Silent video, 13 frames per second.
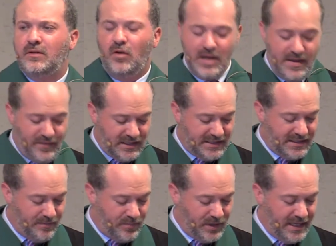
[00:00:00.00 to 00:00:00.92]
or even
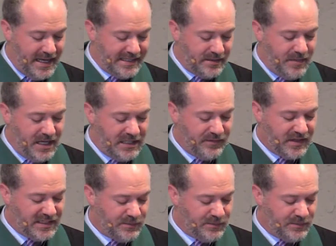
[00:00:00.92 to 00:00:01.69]
simply as a means of